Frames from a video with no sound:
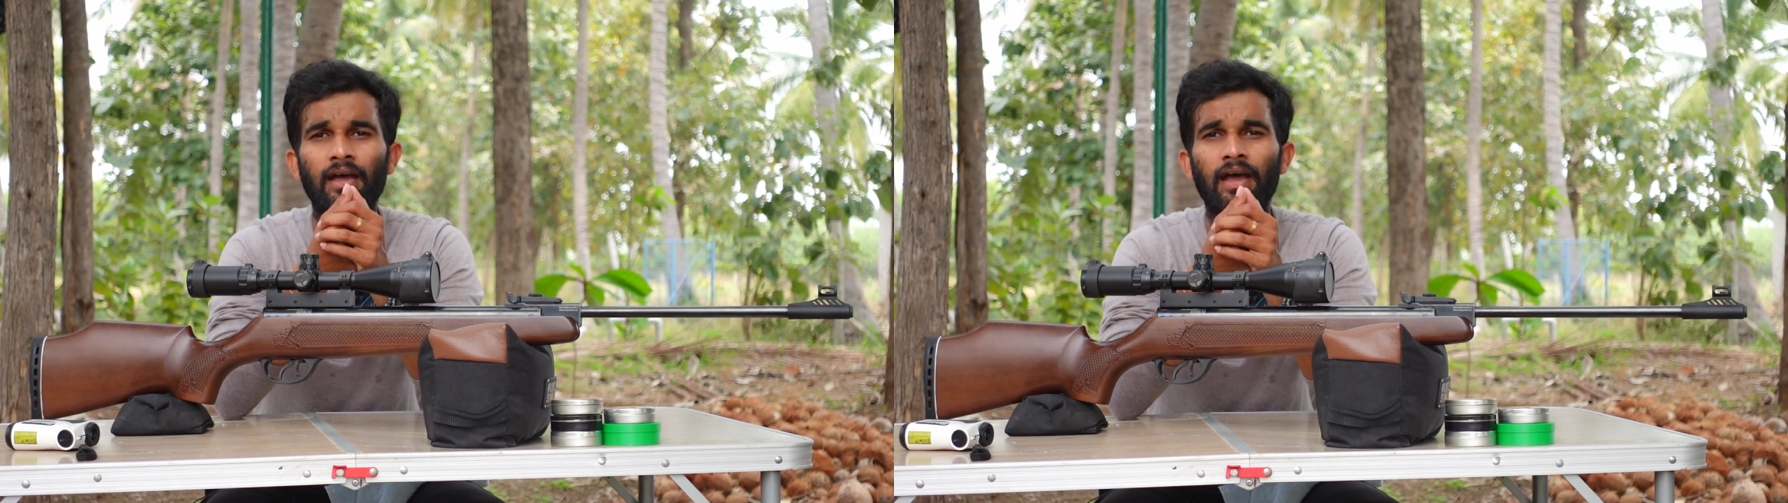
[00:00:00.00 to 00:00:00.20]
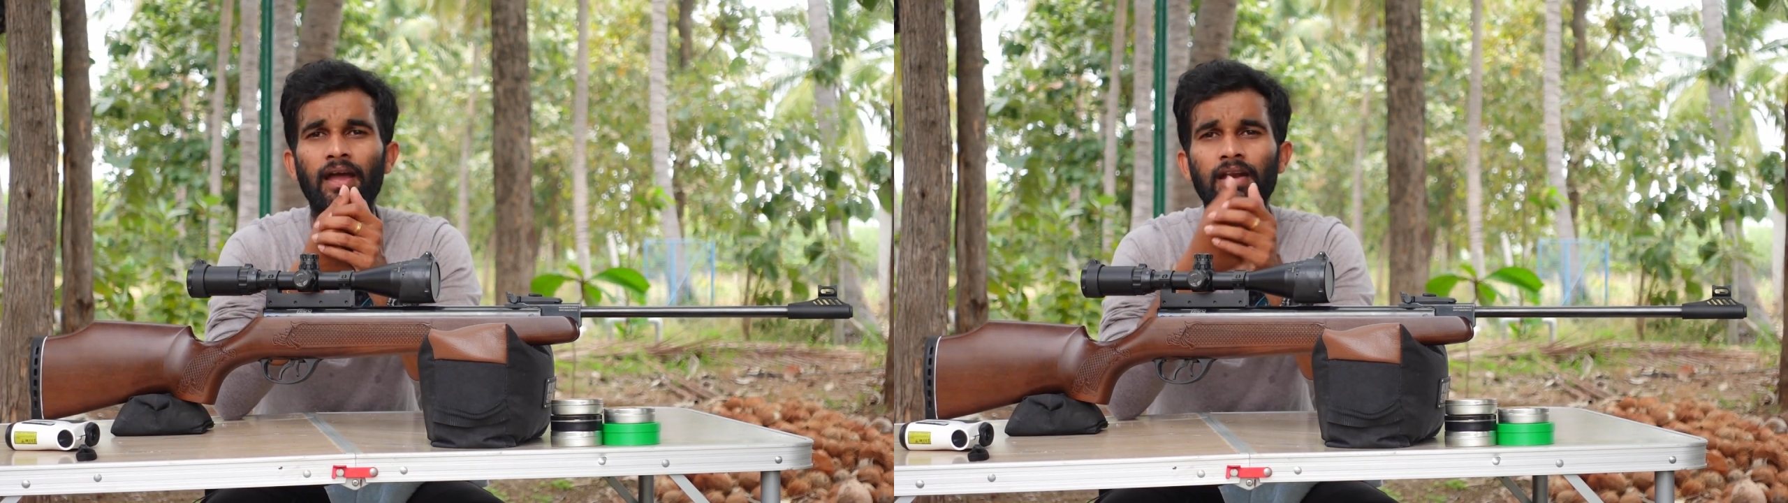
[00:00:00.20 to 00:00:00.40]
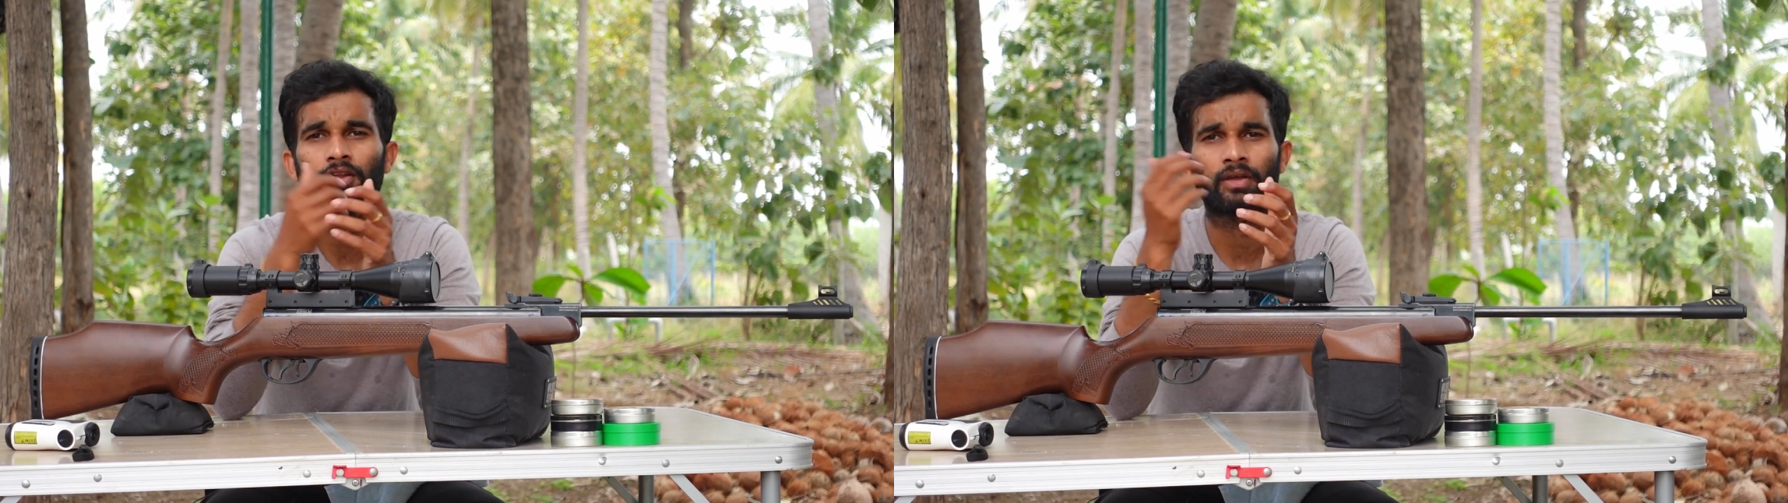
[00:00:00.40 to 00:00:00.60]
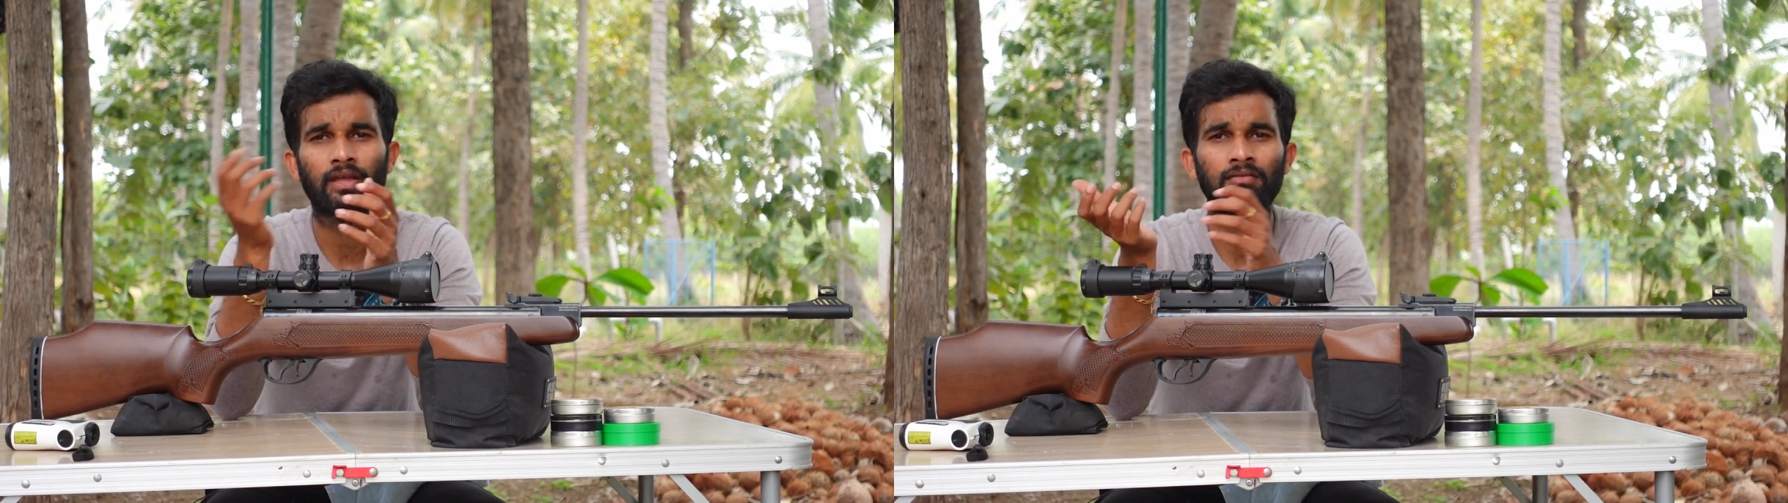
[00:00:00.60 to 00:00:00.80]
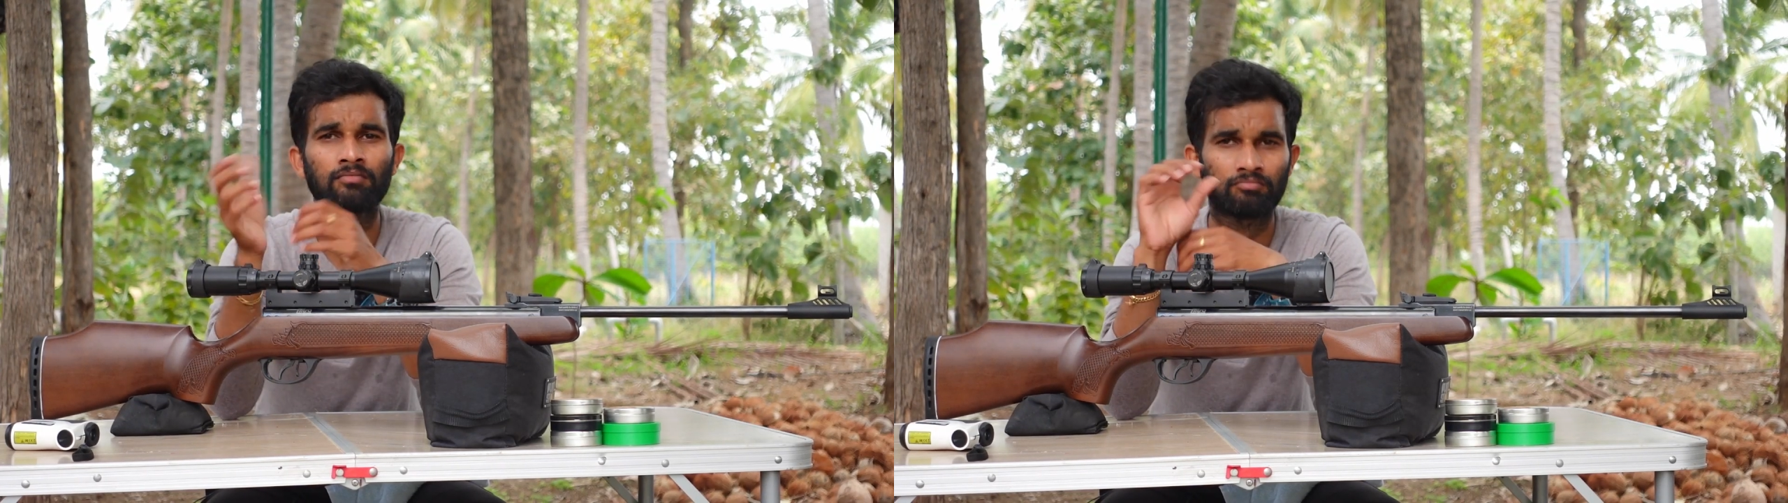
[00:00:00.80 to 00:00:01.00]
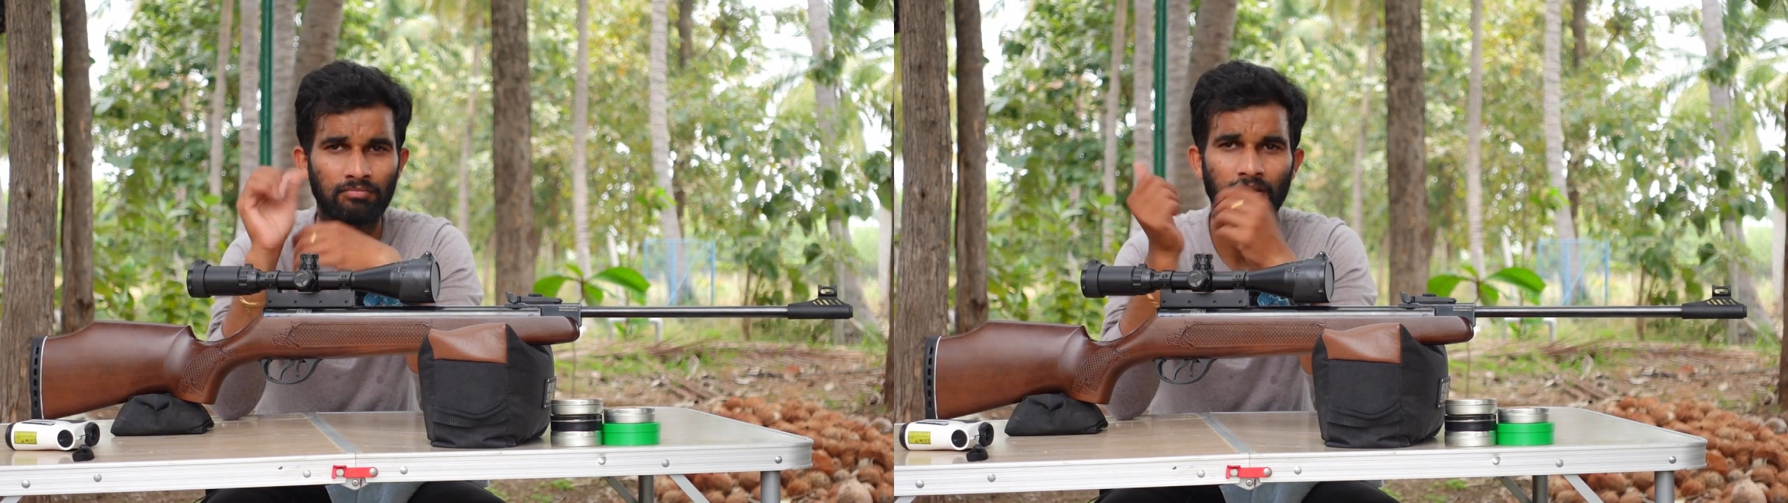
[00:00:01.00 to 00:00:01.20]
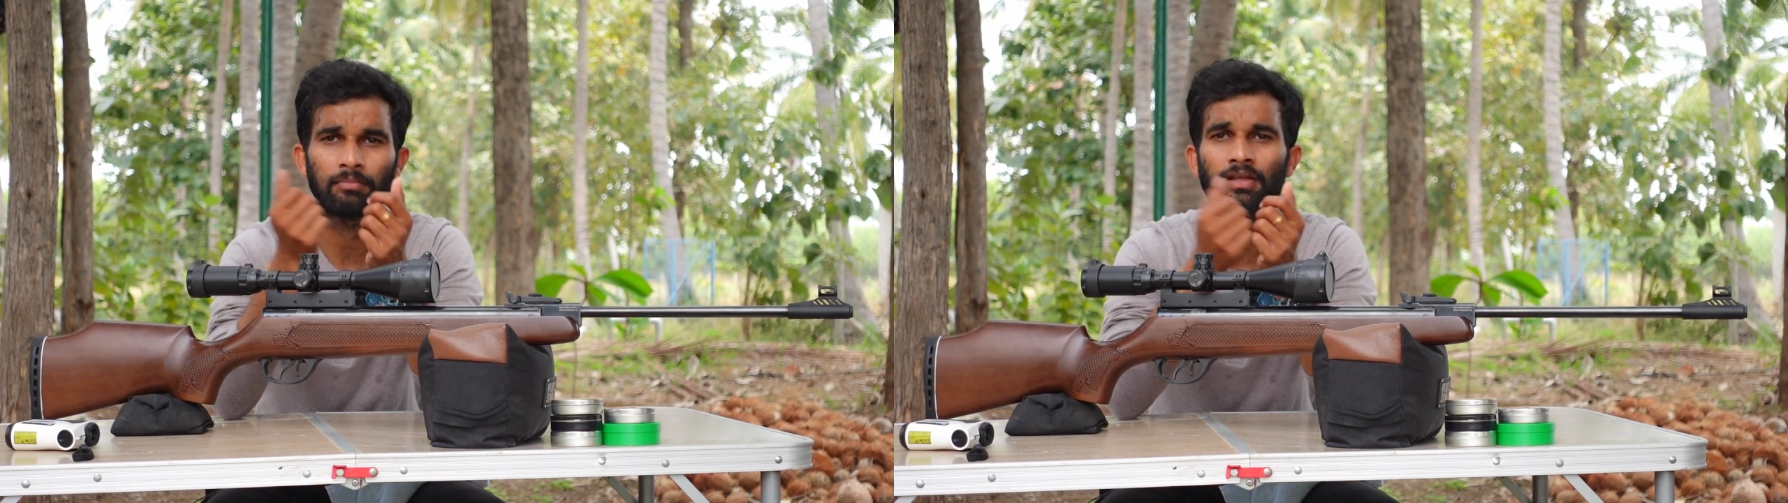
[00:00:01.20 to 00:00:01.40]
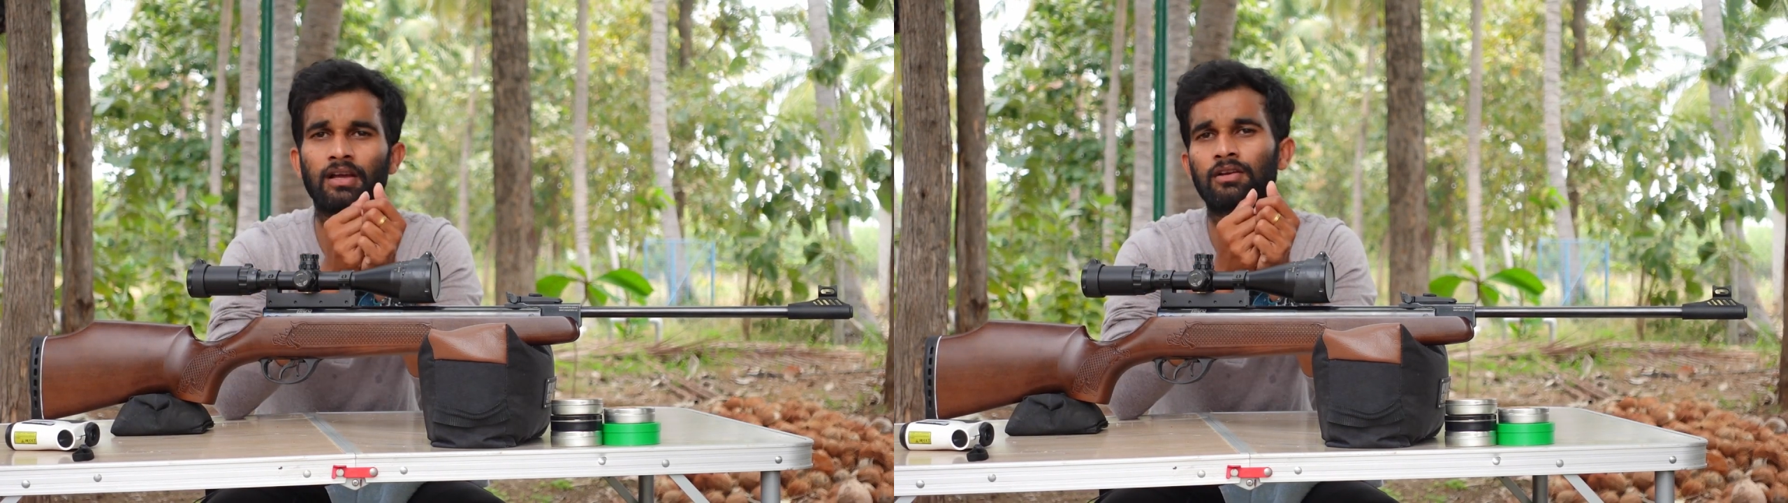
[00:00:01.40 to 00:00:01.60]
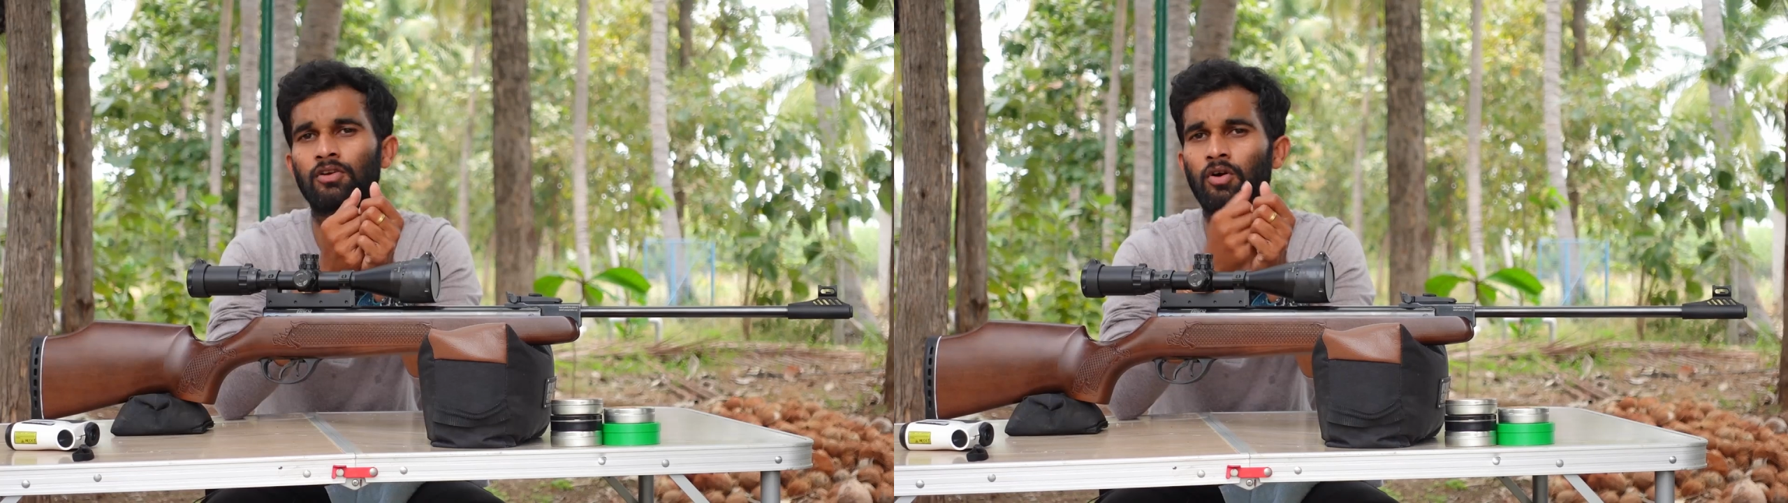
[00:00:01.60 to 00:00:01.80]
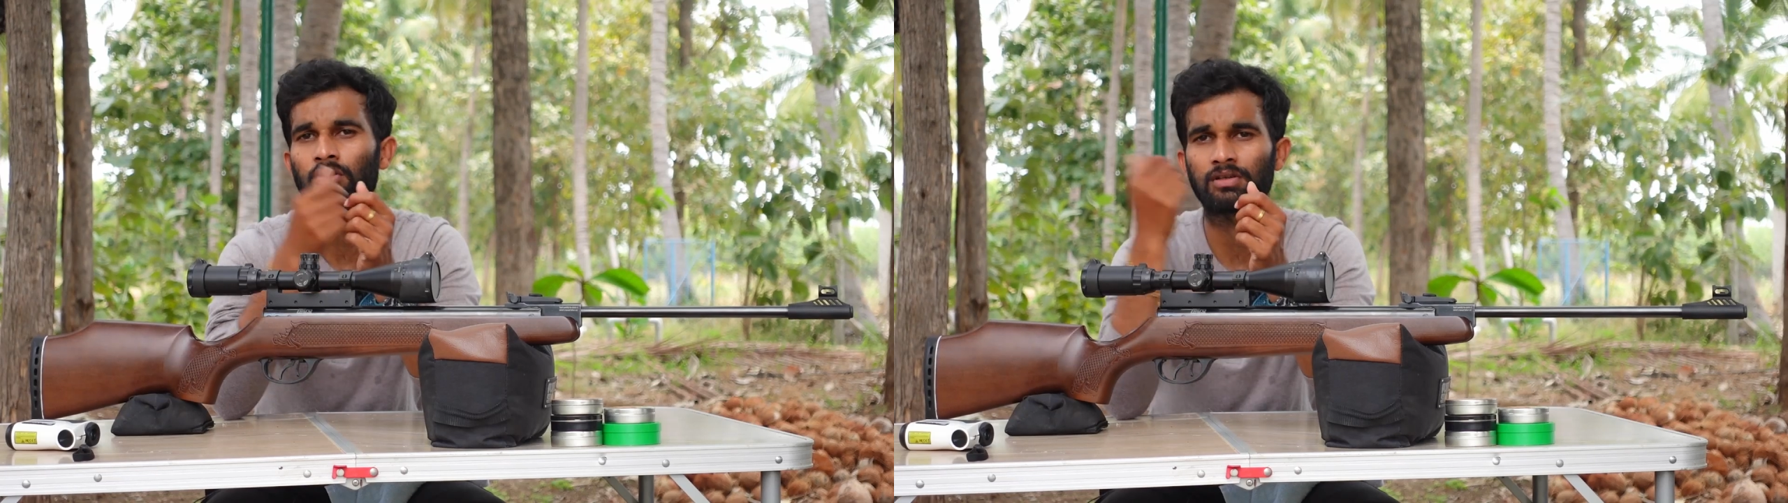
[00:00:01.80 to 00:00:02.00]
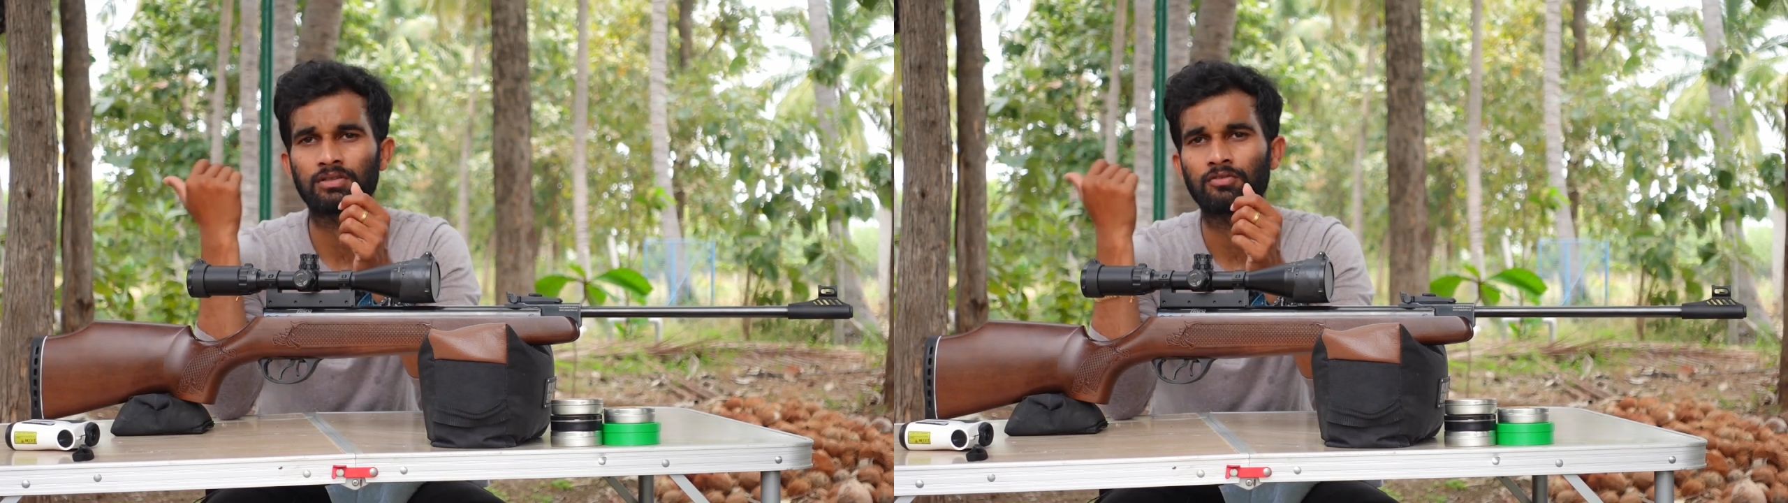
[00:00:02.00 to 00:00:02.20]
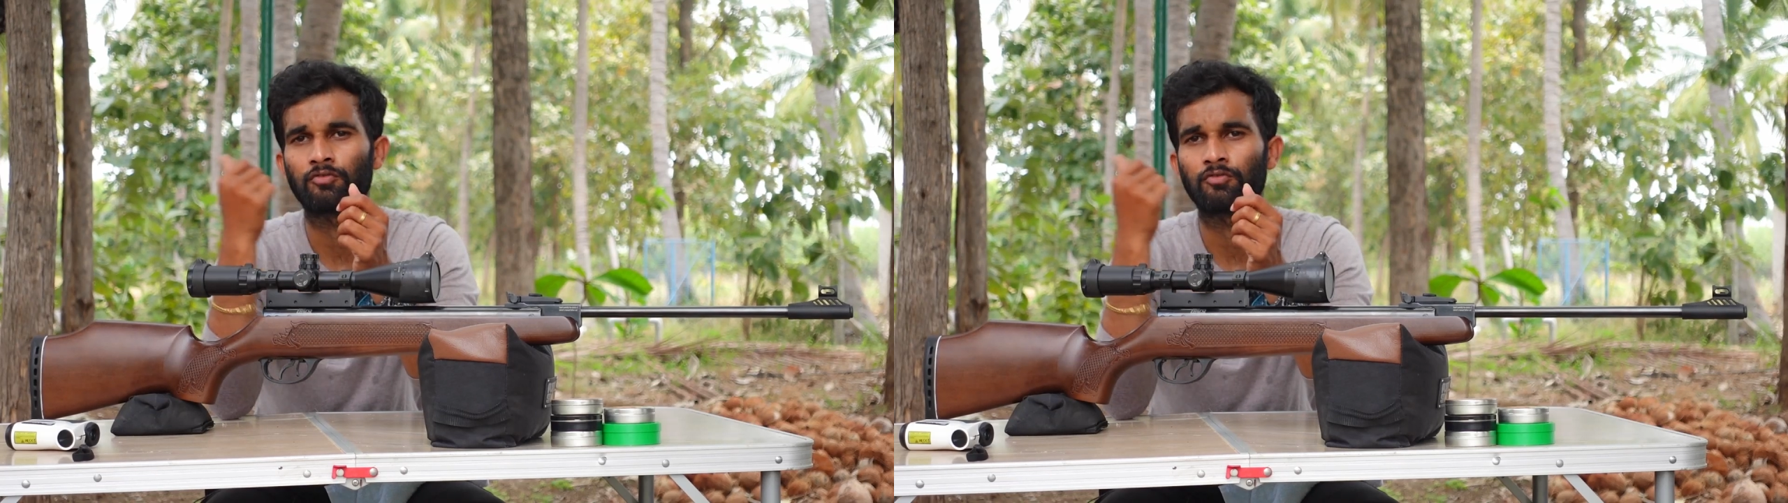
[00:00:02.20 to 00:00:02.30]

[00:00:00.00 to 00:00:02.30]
and you can keep the gun cocked